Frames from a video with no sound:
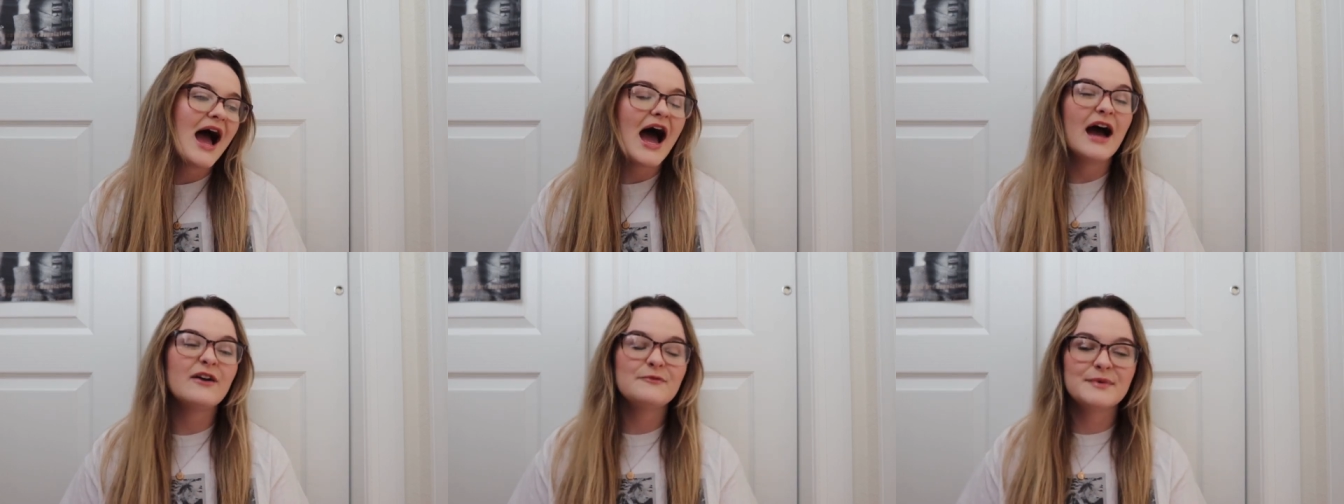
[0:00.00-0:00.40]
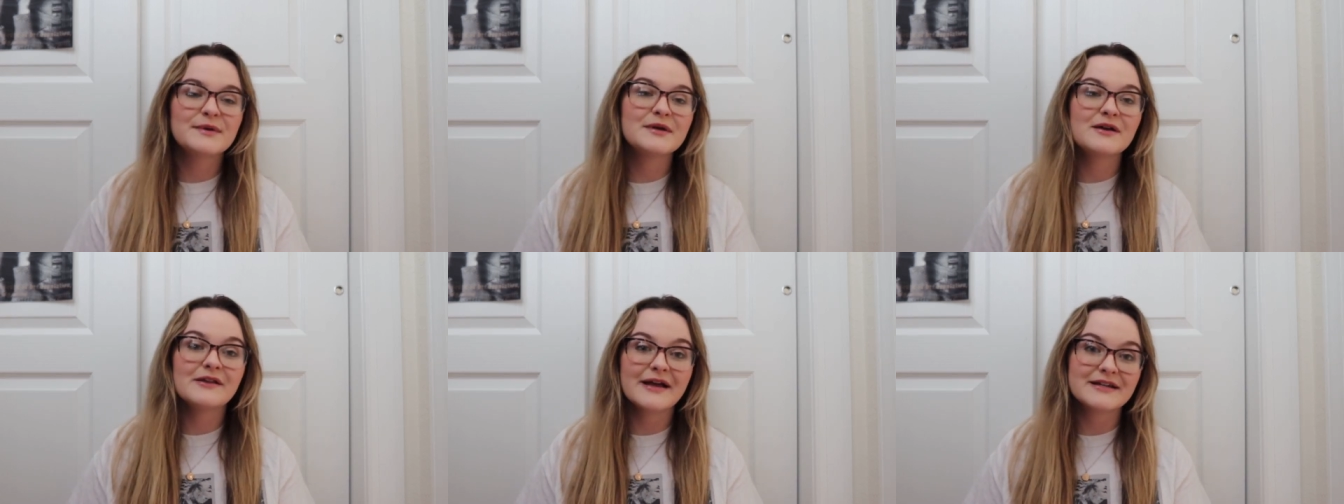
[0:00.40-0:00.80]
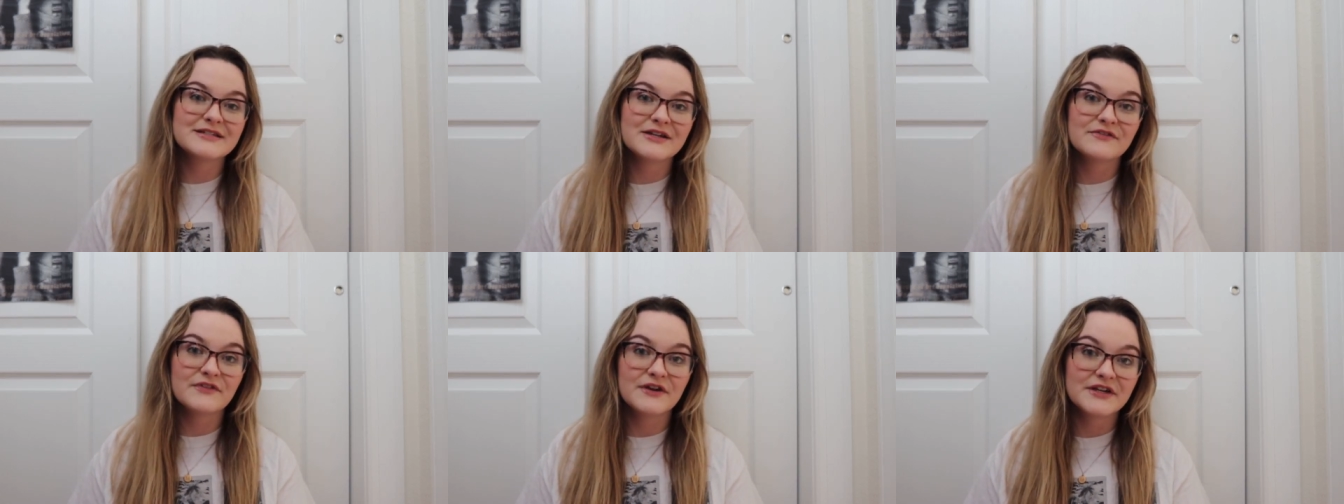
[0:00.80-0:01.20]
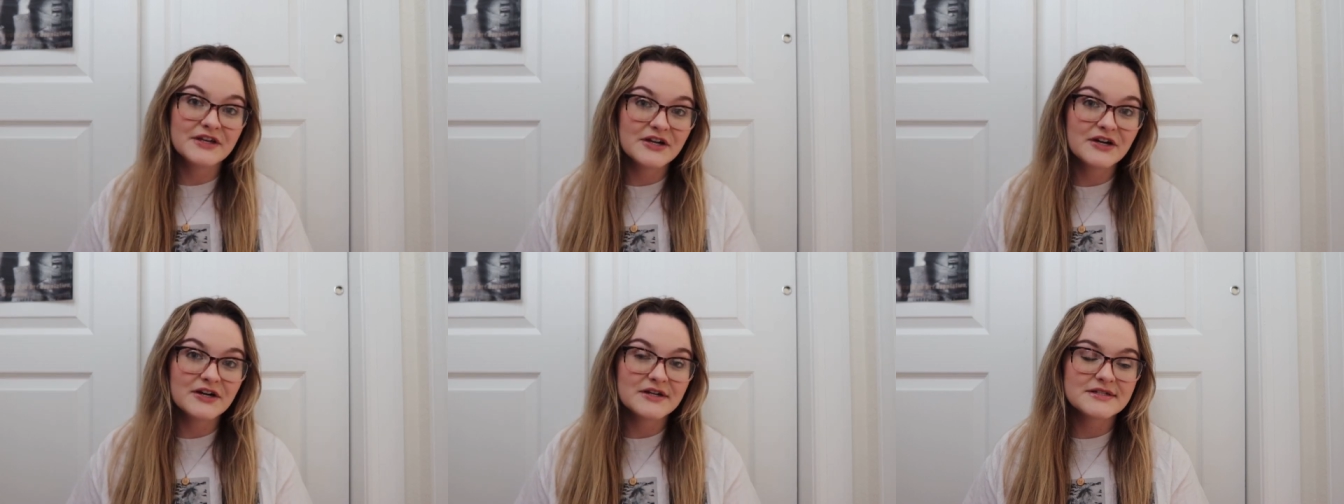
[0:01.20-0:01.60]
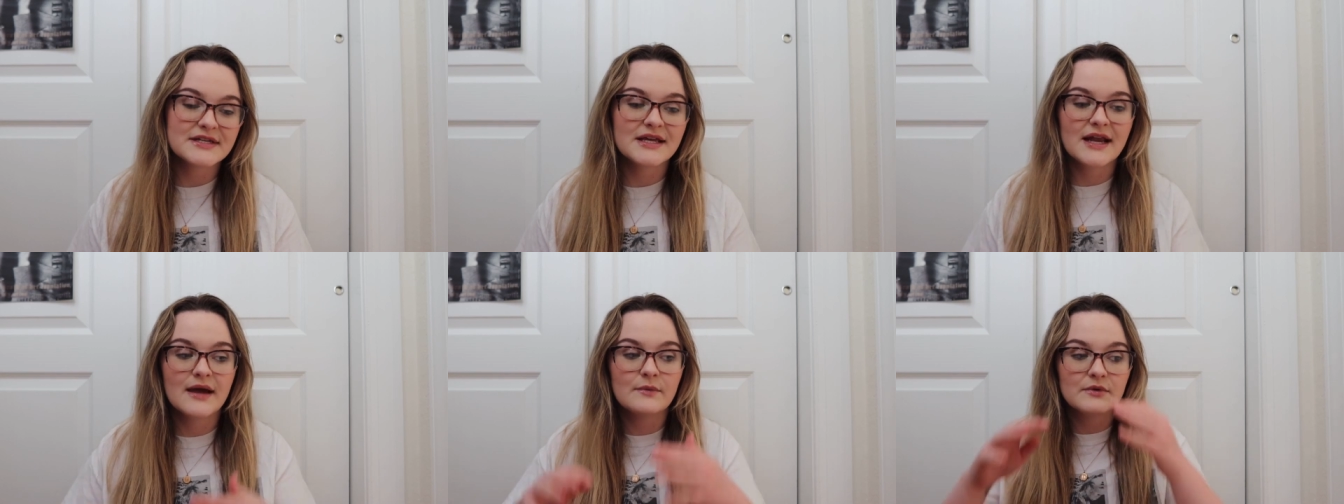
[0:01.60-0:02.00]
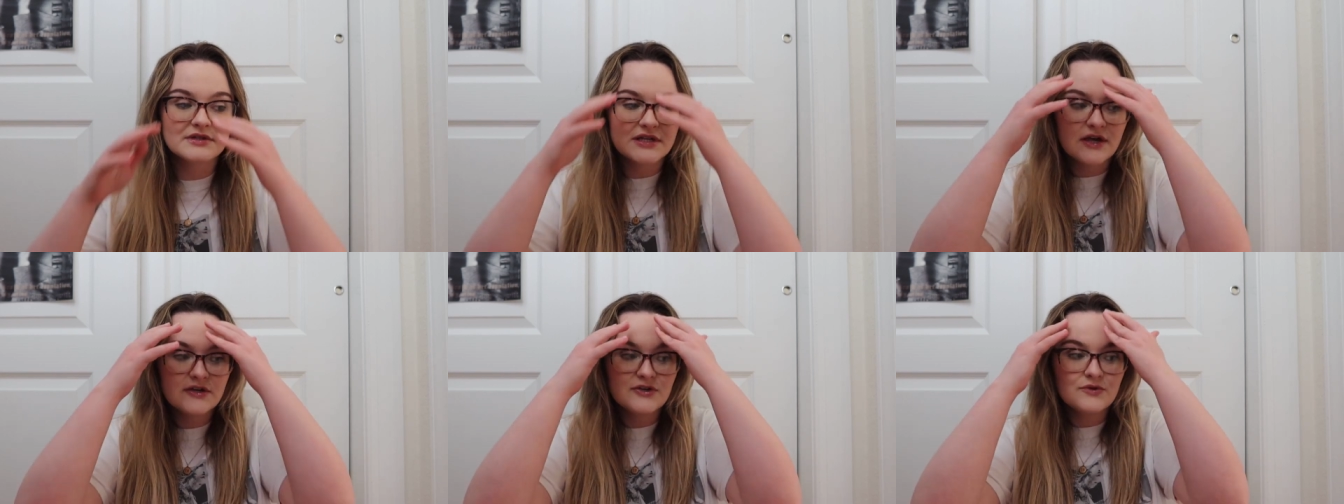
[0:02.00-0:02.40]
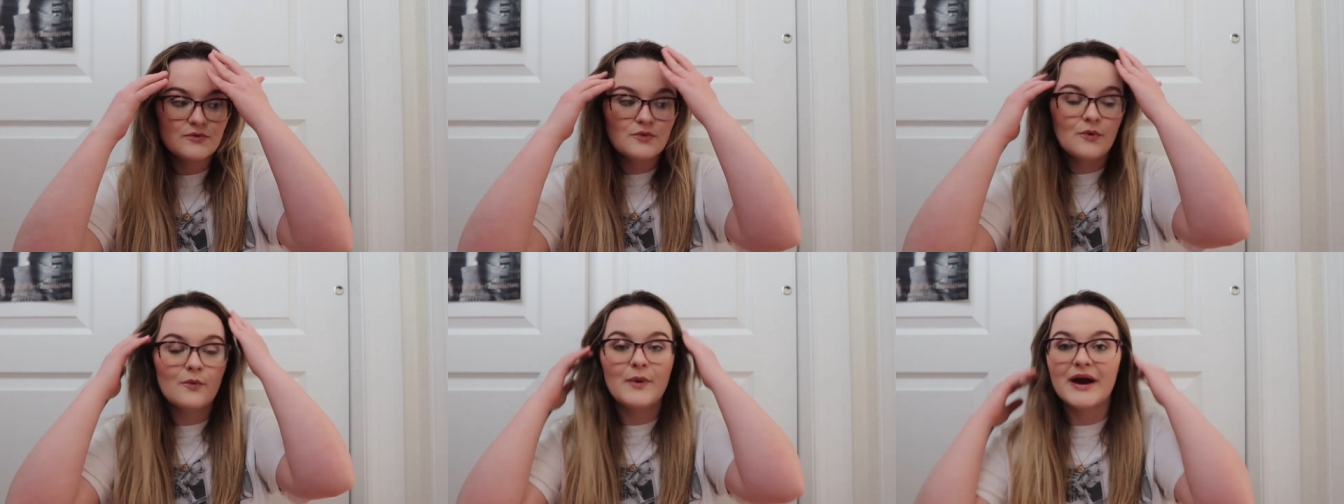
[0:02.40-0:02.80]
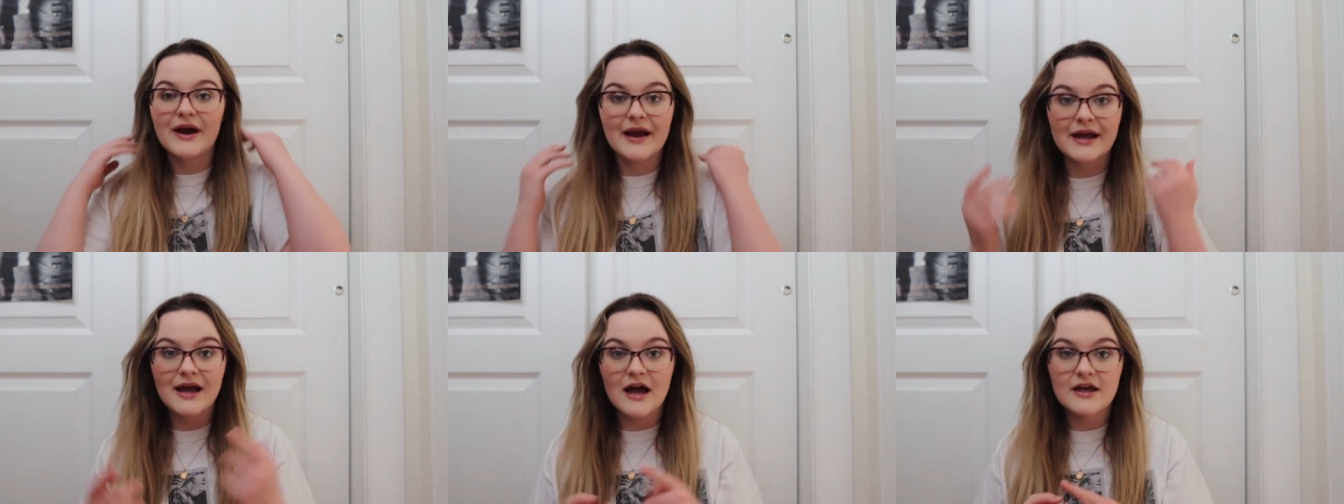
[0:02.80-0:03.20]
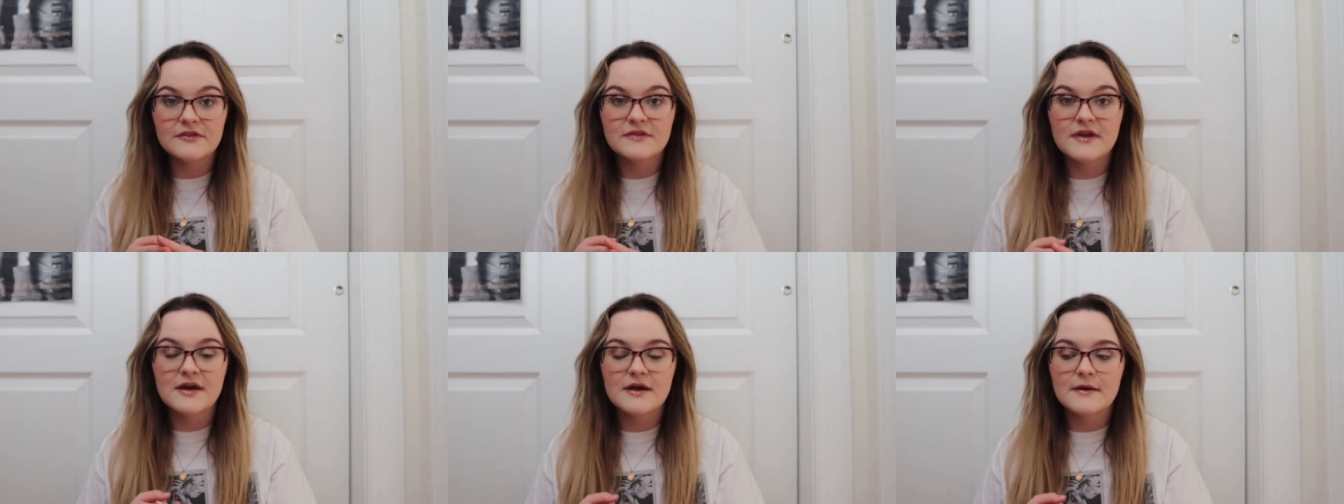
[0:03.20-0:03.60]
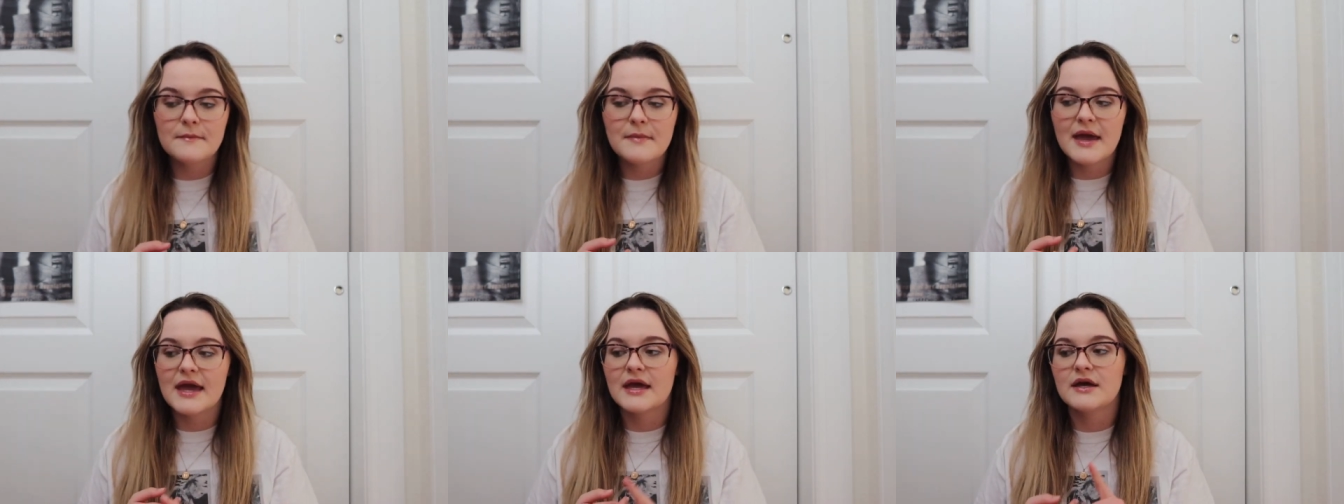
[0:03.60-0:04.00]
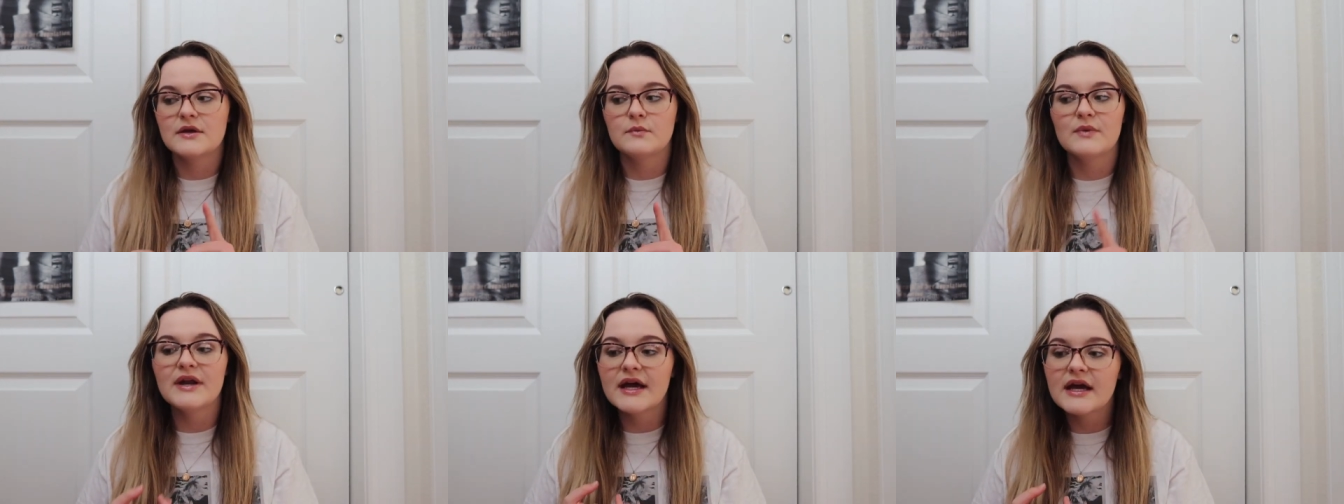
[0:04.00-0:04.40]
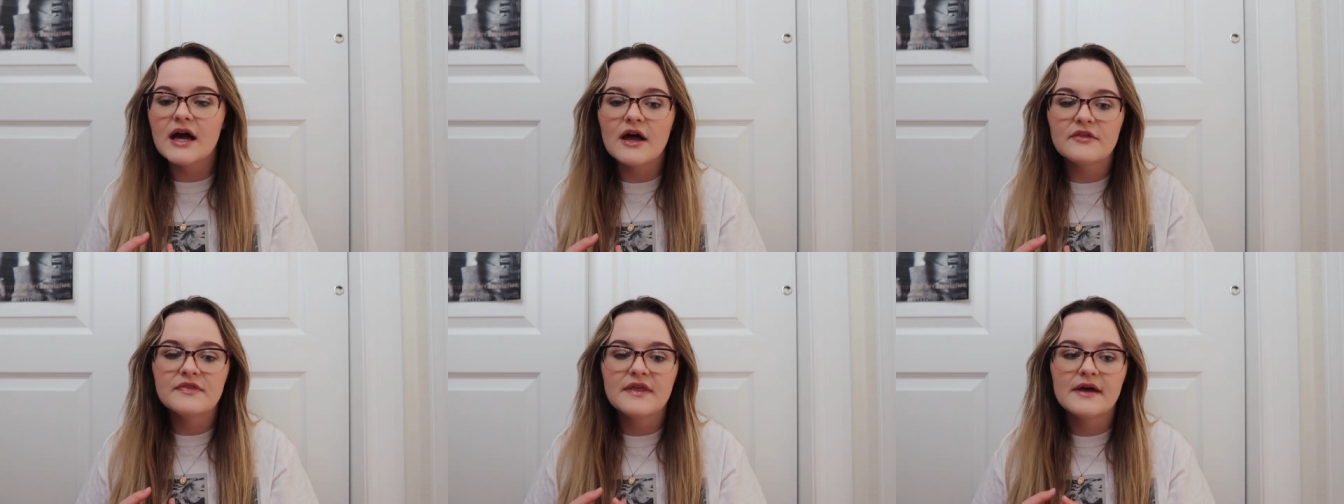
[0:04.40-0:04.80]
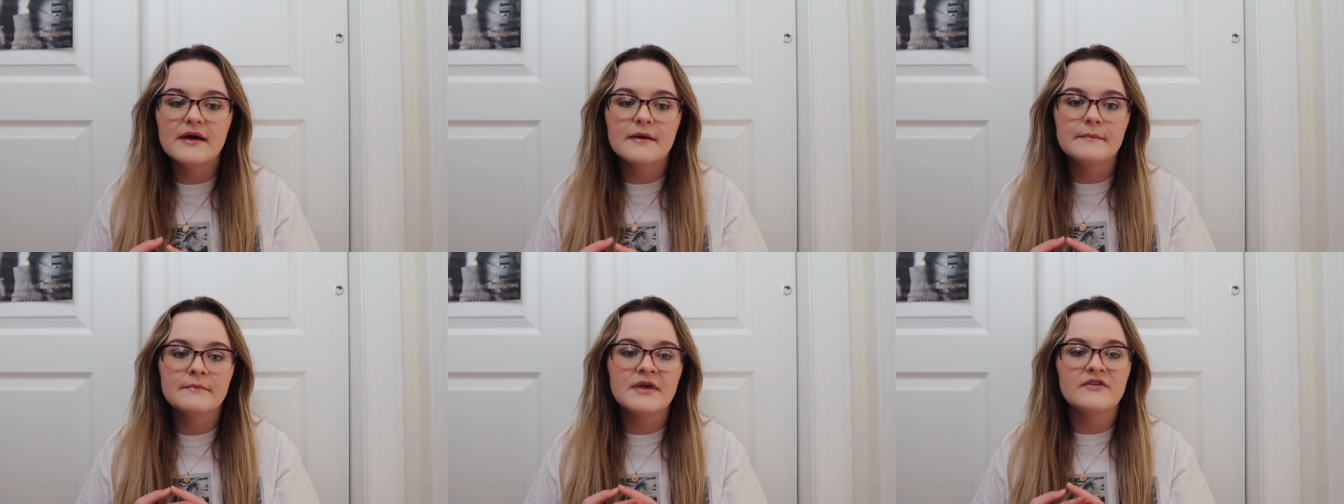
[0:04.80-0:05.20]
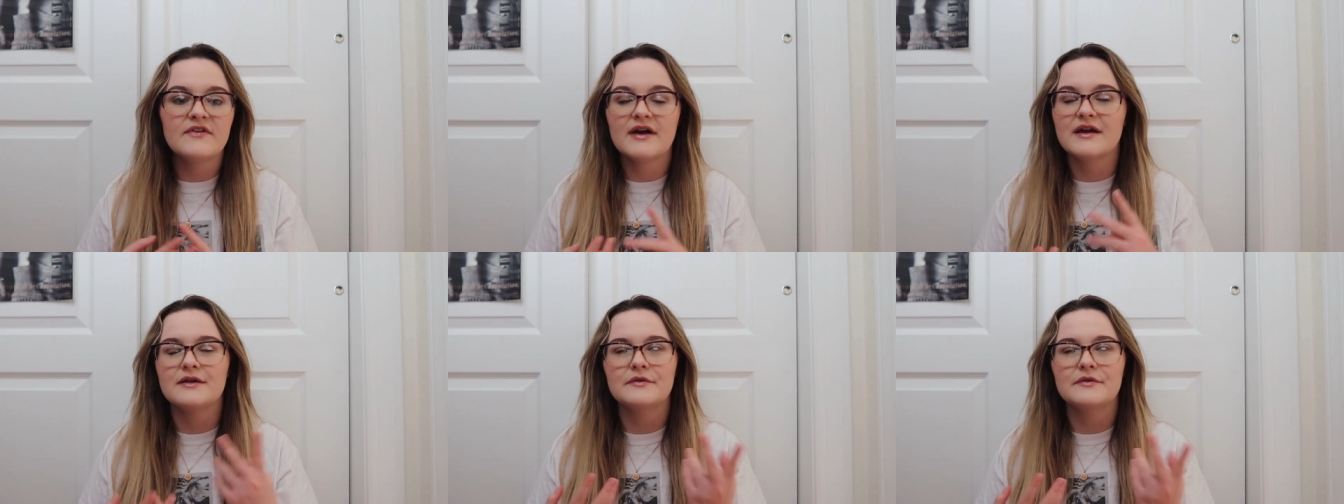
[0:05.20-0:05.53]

I've been collecting for years and I will tell you where I got them and when I got them if I can